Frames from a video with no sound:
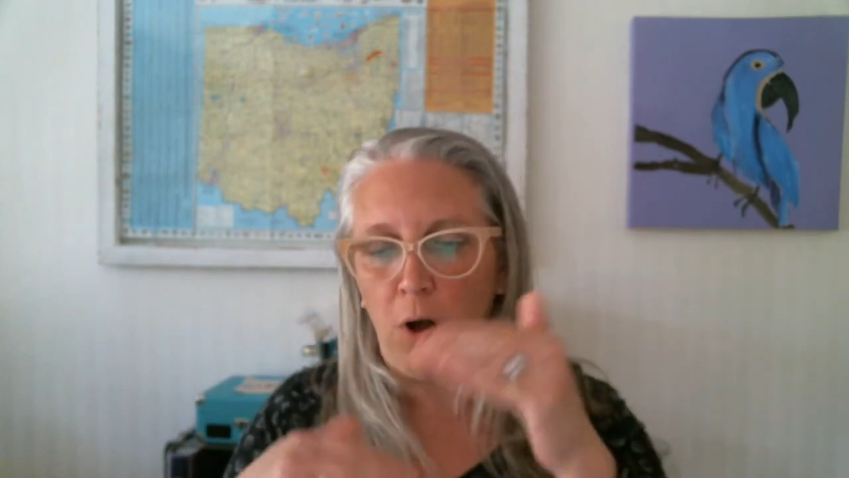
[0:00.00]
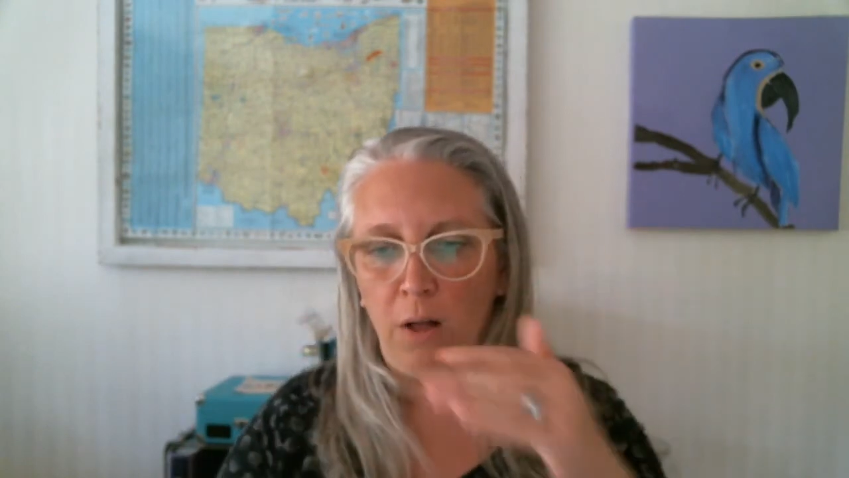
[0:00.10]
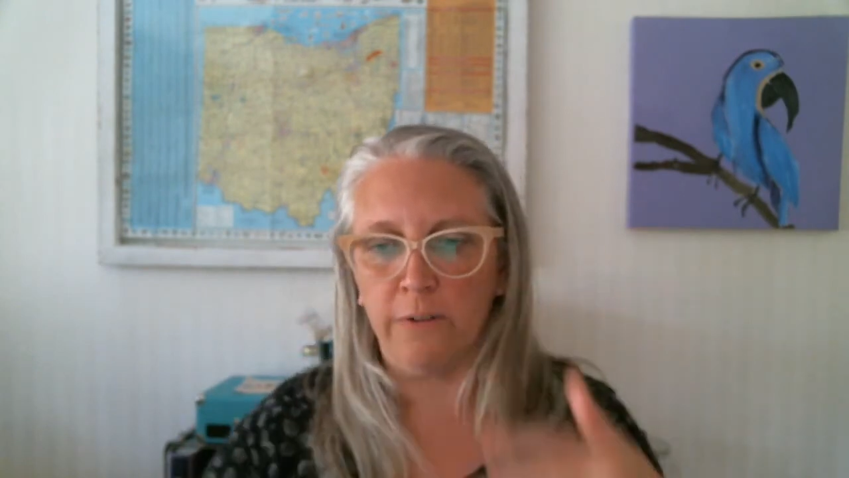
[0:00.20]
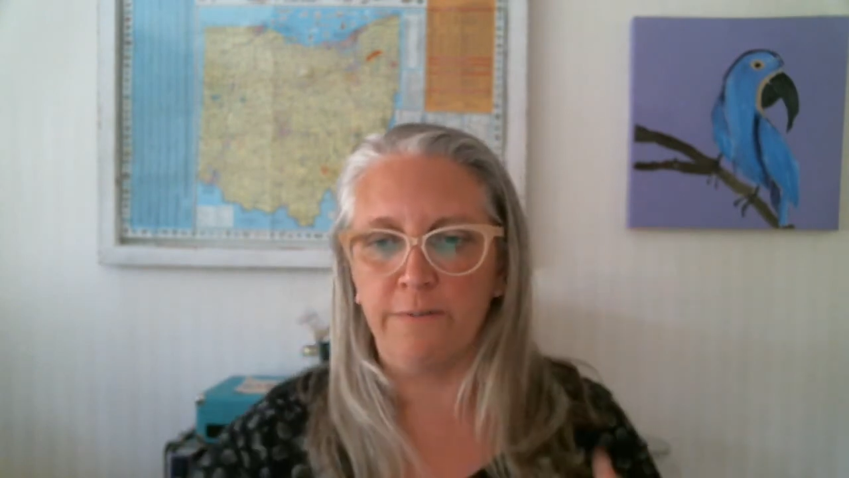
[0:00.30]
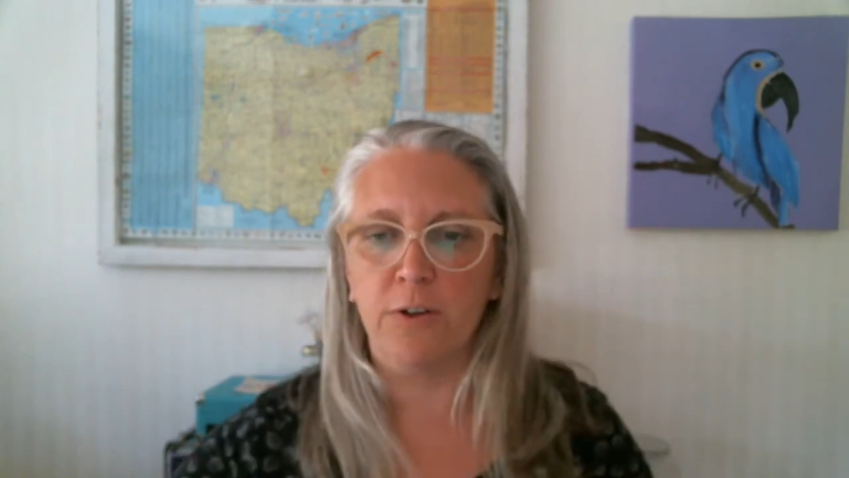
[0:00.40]

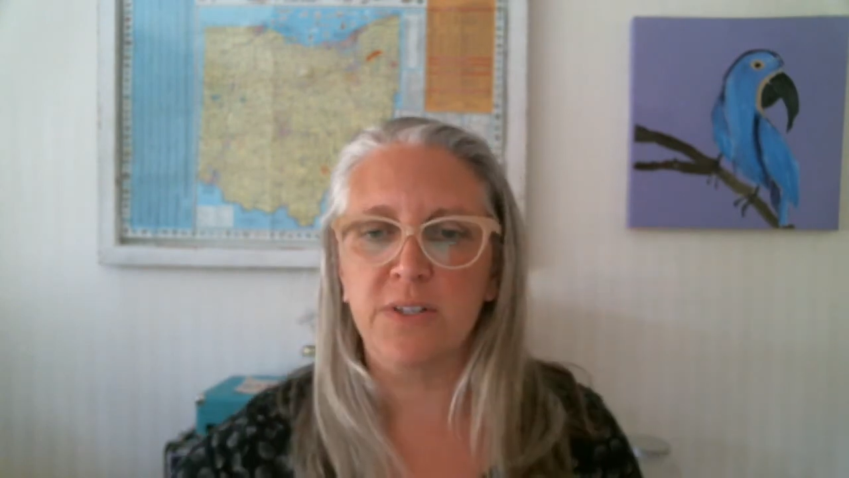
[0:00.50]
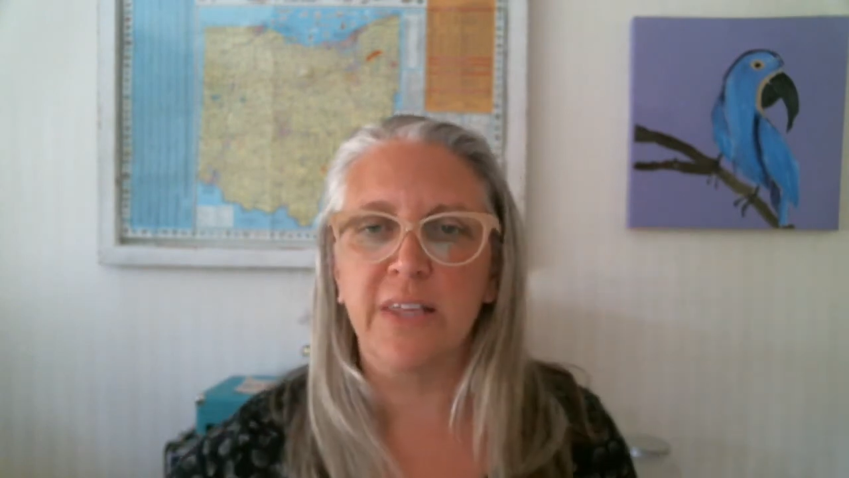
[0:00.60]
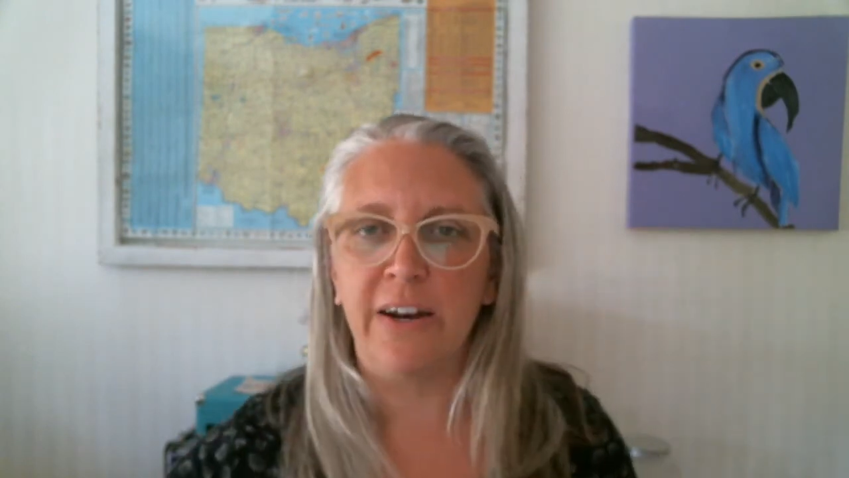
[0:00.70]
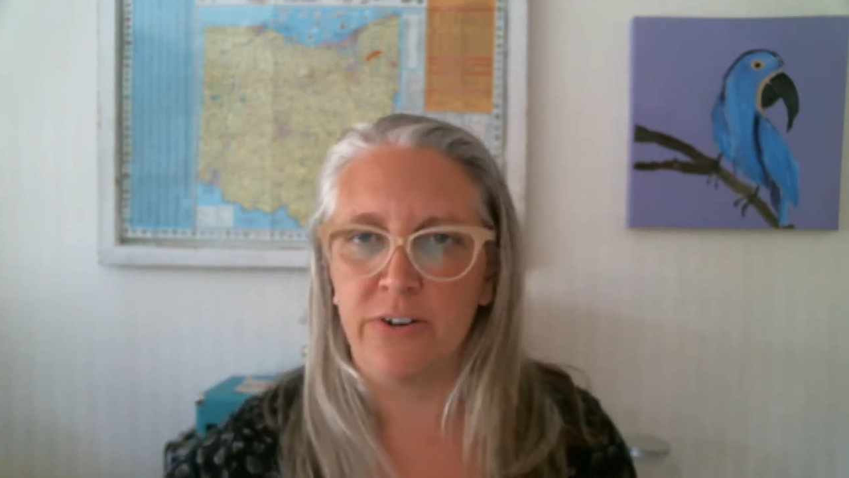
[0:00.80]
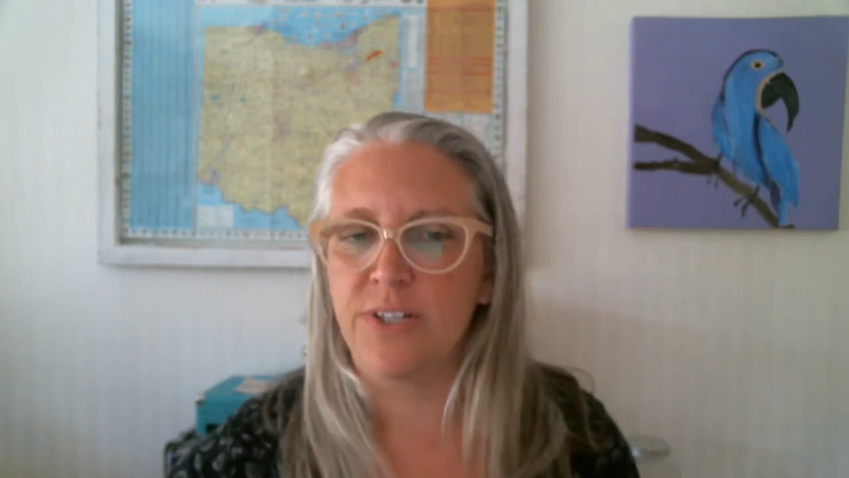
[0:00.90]
of those
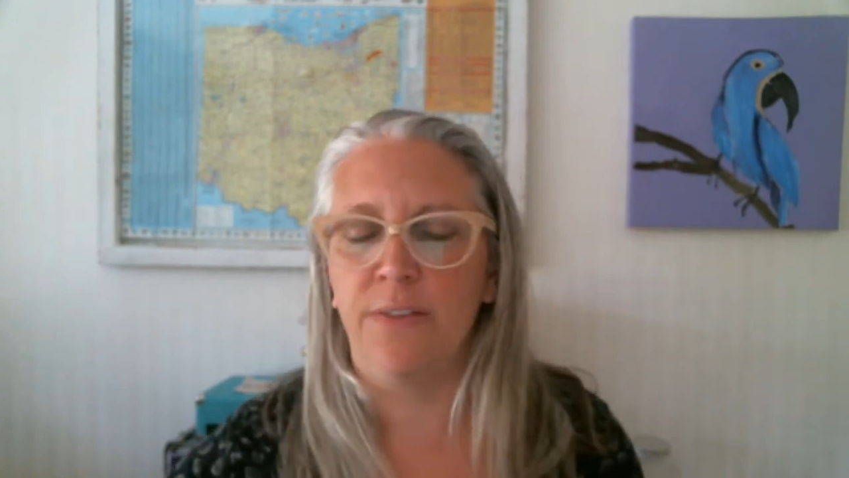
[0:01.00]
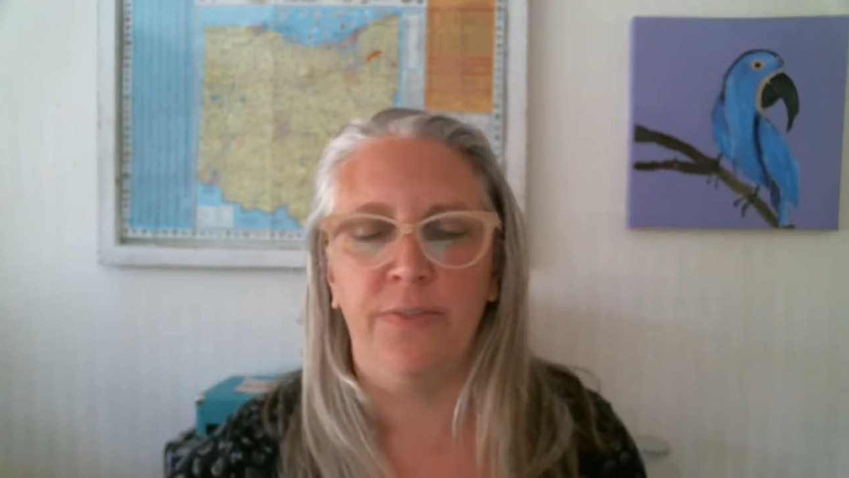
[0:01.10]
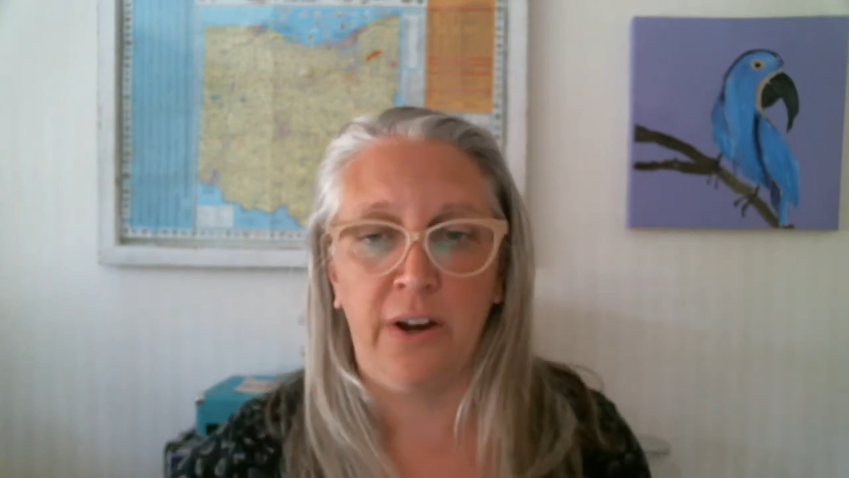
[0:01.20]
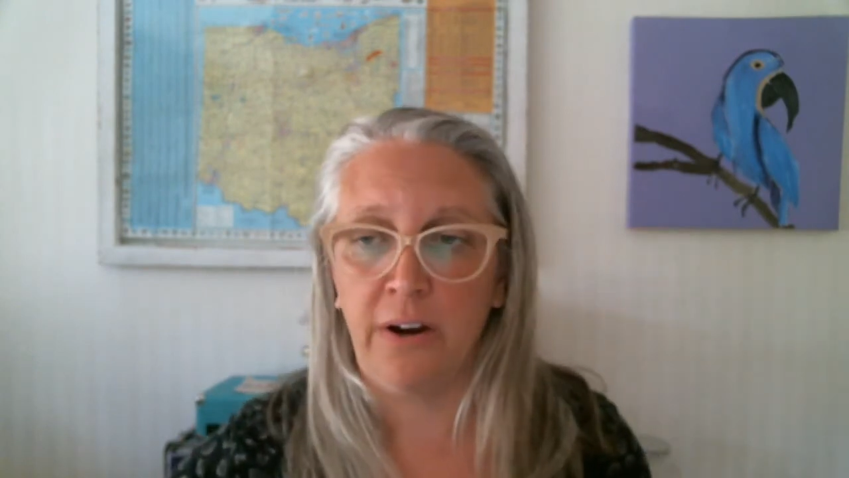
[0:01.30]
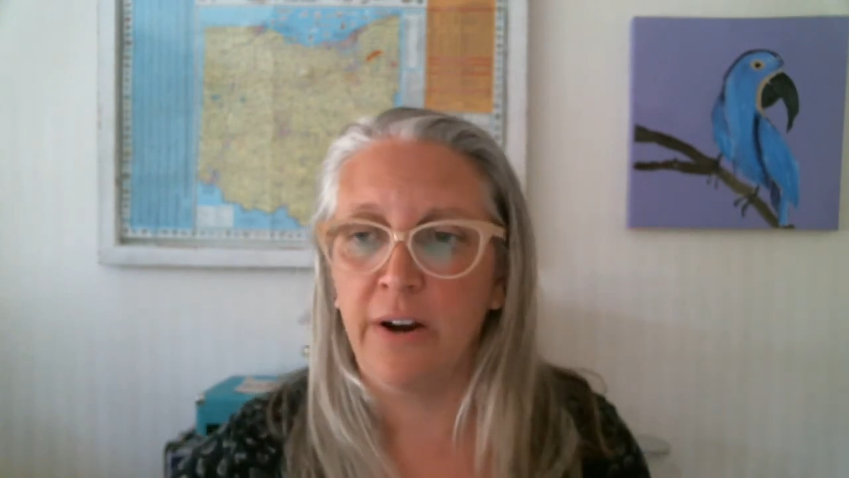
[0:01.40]
letters in
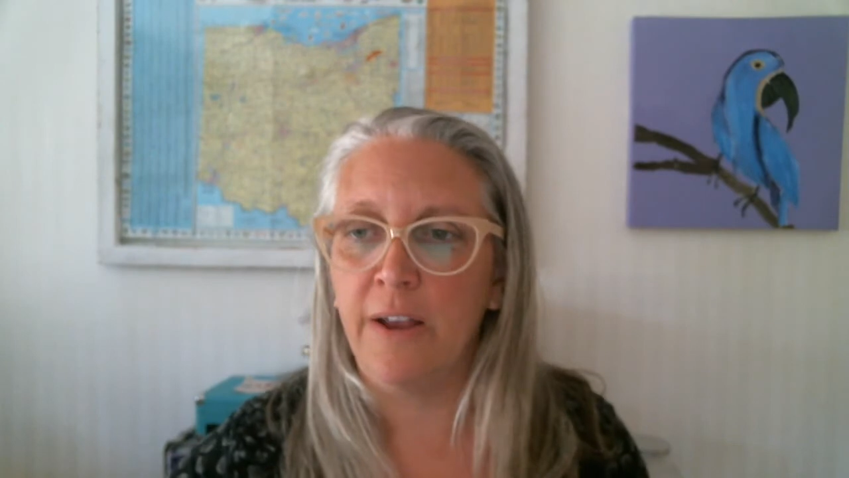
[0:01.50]
there,